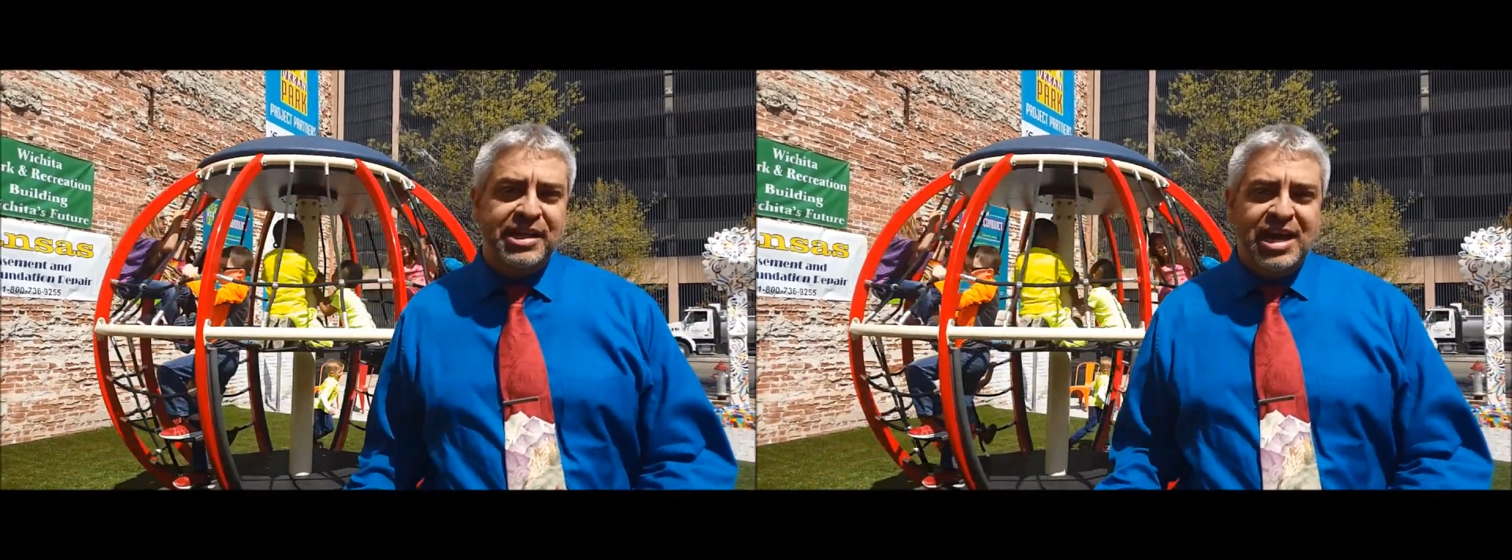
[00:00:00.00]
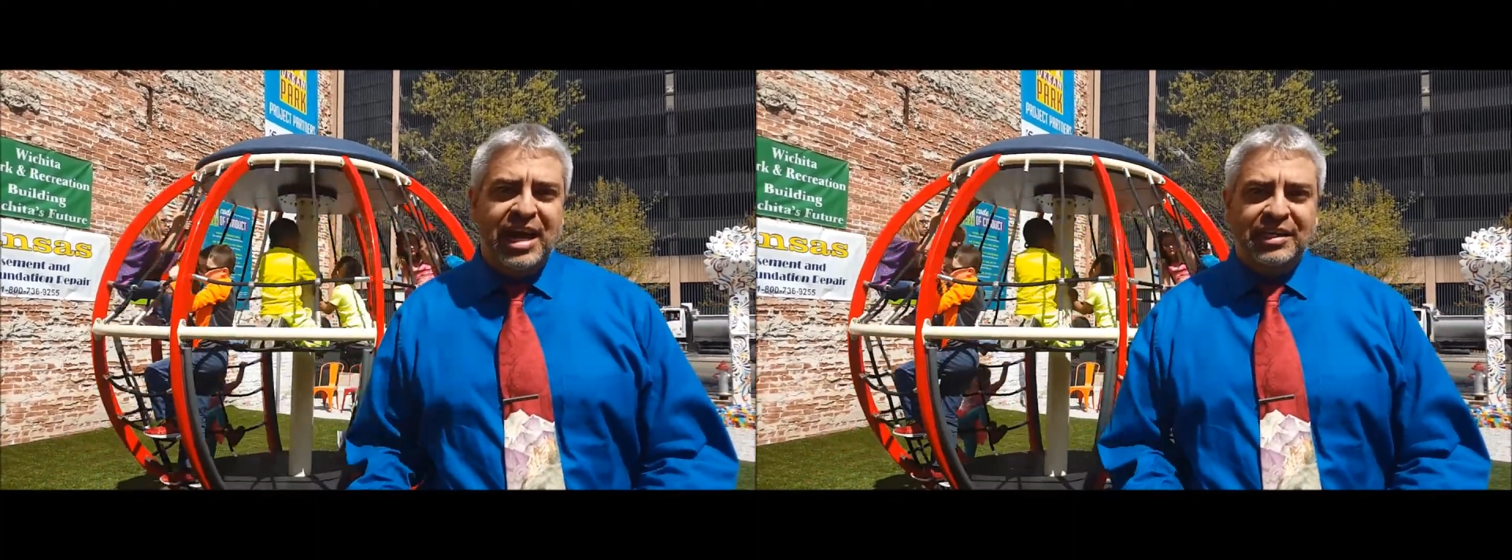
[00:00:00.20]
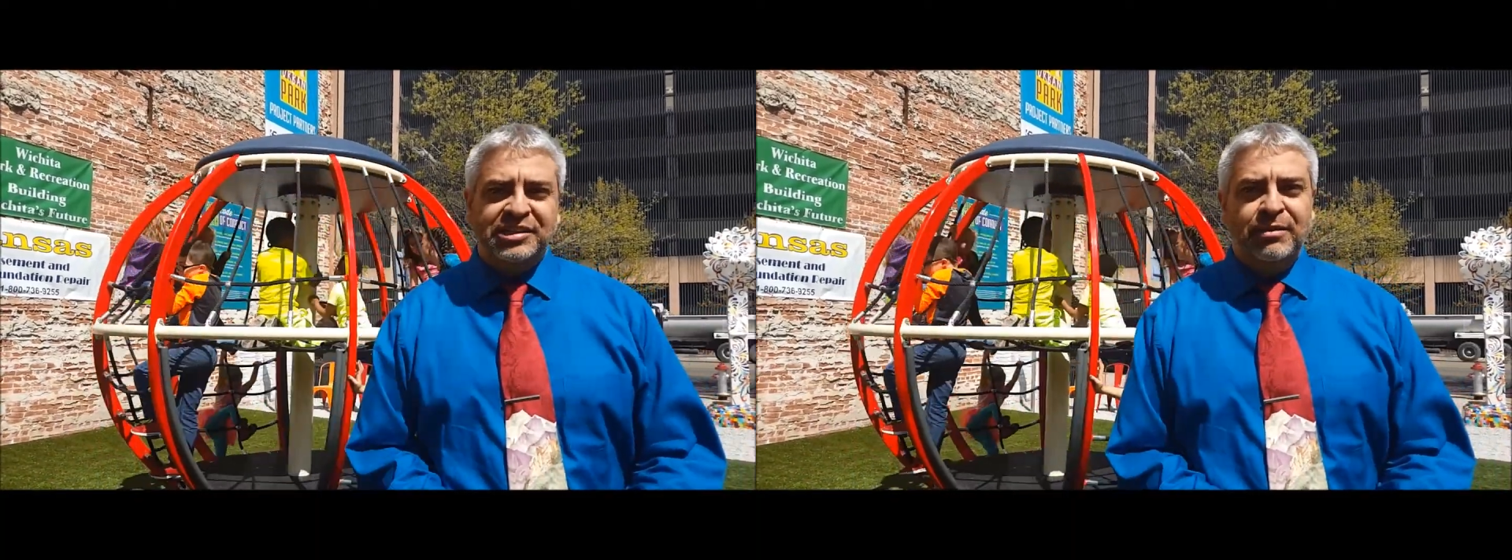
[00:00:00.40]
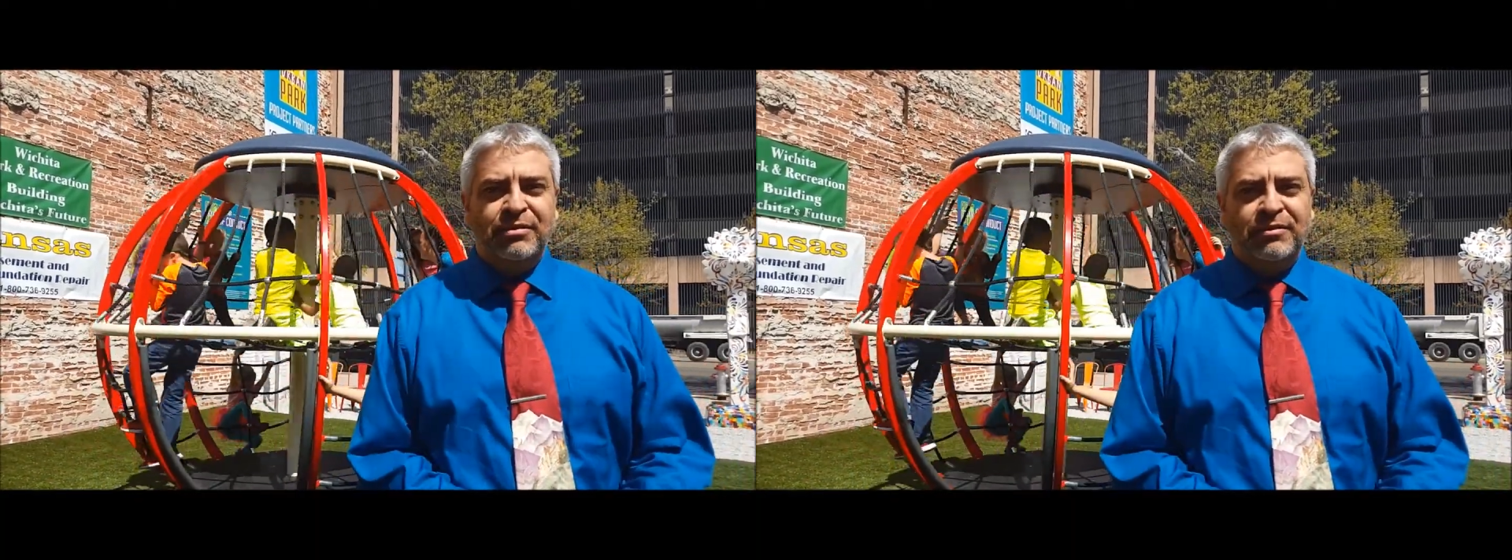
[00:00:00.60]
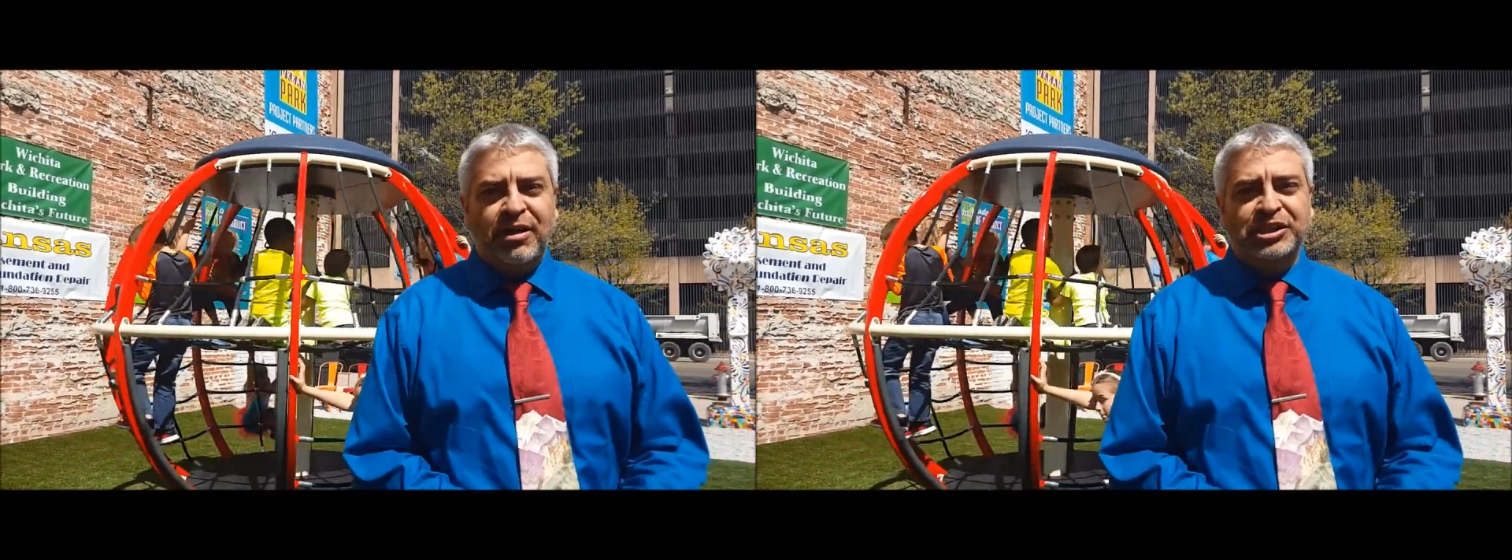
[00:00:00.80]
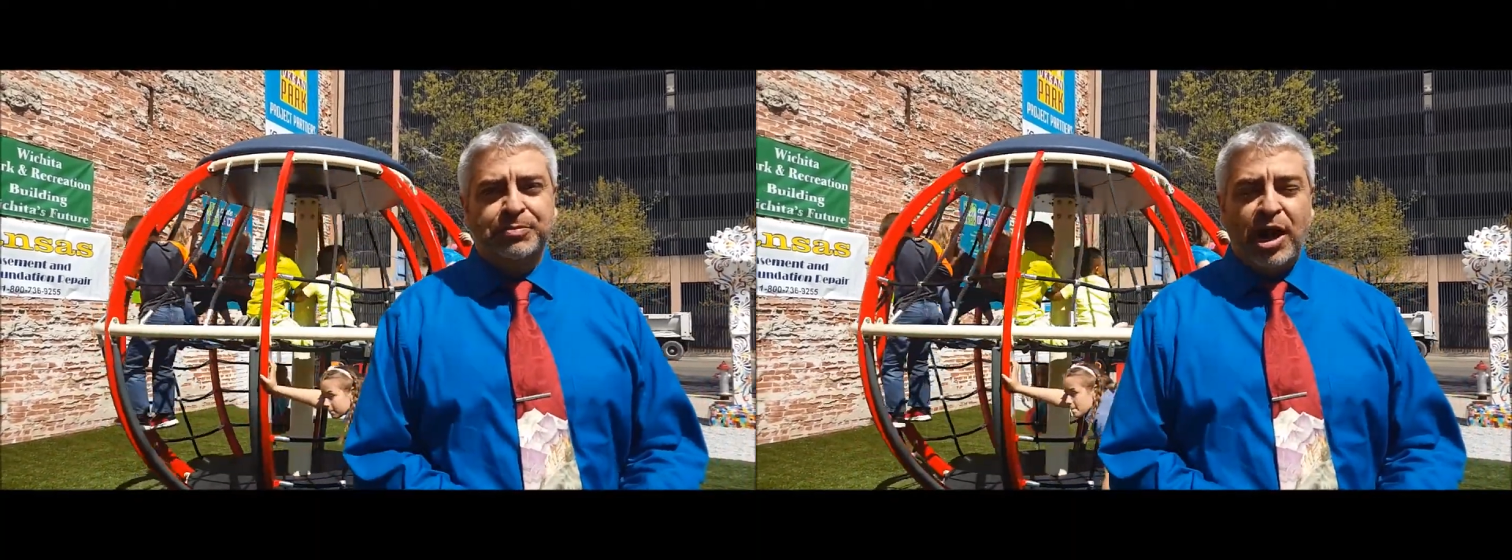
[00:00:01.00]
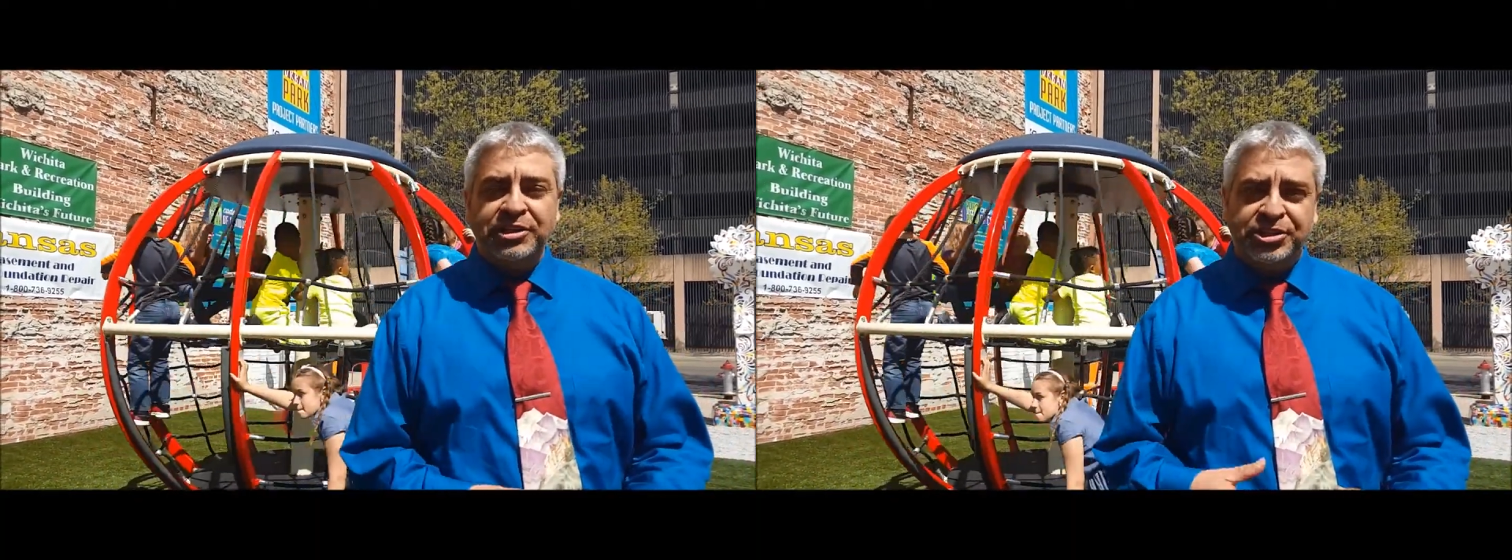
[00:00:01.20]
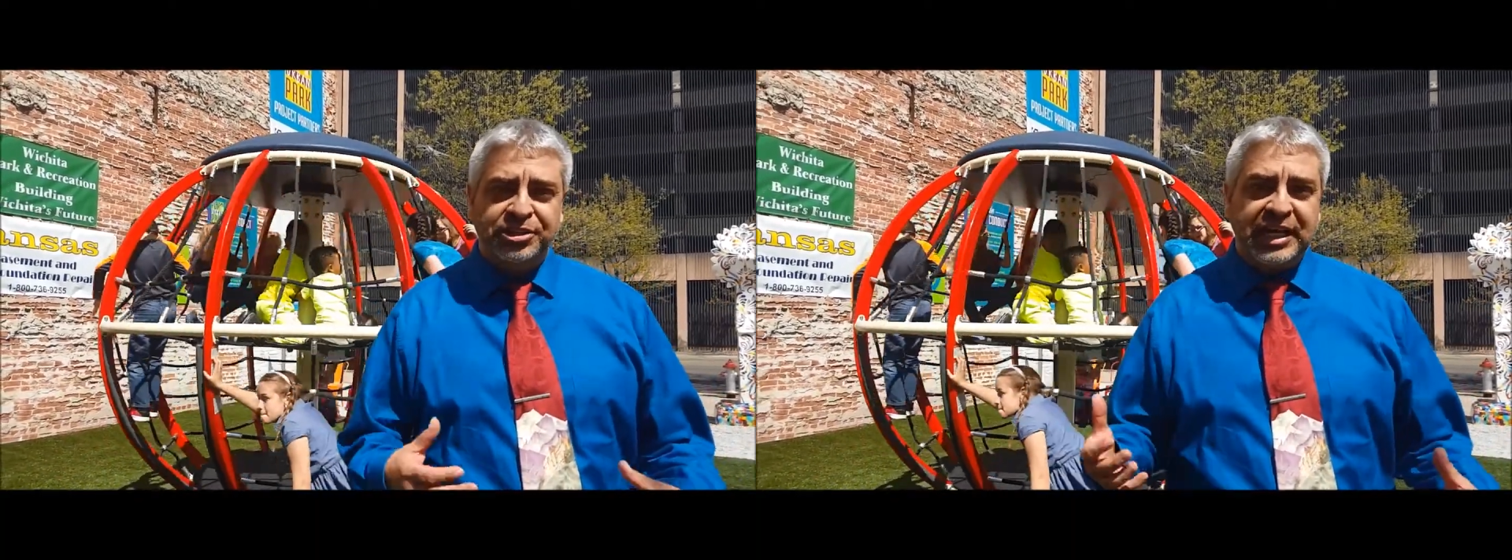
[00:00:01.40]
and some of our
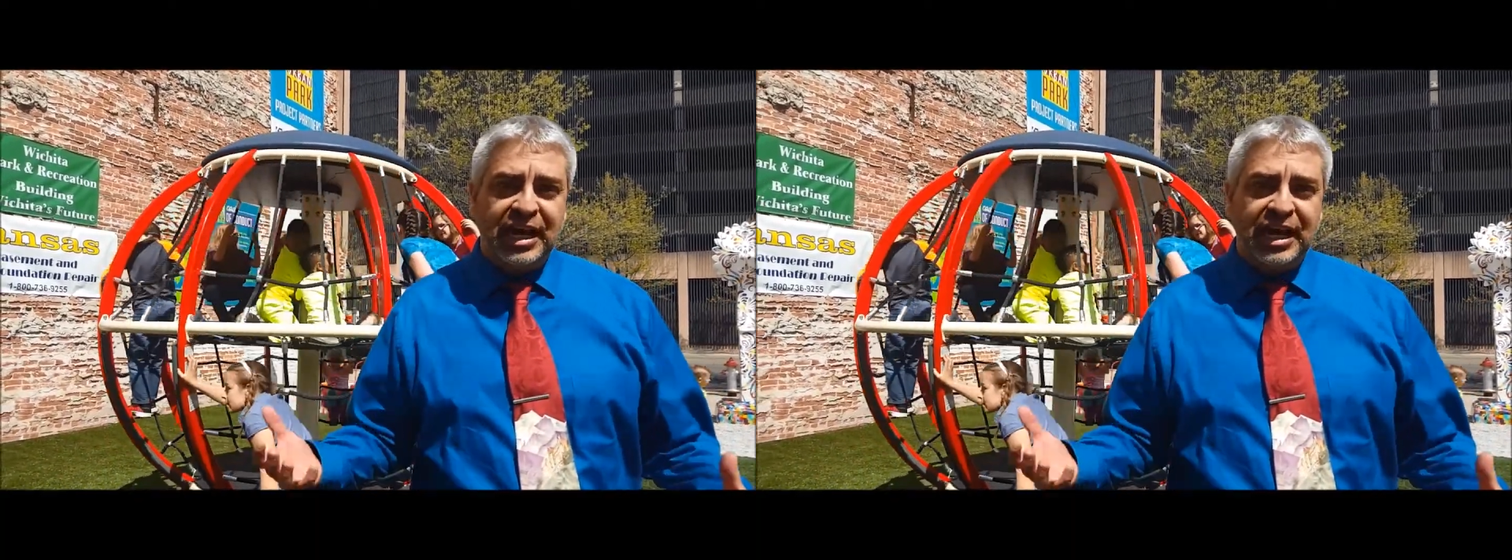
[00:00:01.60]
sponsors